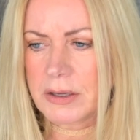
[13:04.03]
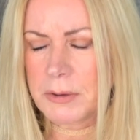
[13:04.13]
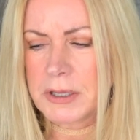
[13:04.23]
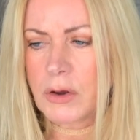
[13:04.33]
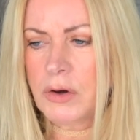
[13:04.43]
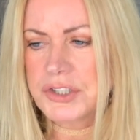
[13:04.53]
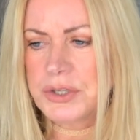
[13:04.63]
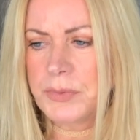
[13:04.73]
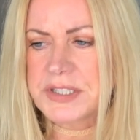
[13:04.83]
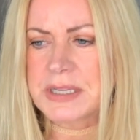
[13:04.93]
Because she
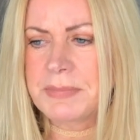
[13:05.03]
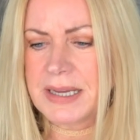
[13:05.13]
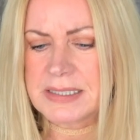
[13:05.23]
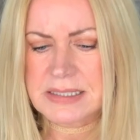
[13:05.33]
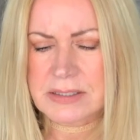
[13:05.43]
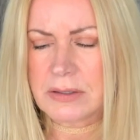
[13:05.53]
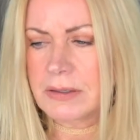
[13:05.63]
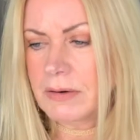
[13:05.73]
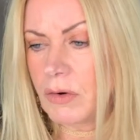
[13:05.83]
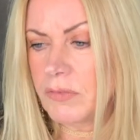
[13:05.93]
wears a mask,
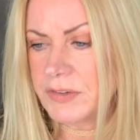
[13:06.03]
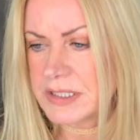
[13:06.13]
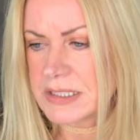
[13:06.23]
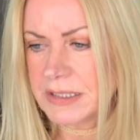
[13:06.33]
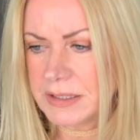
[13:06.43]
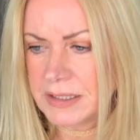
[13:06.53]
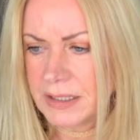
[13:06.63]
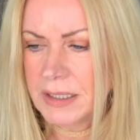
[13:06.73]
obviously,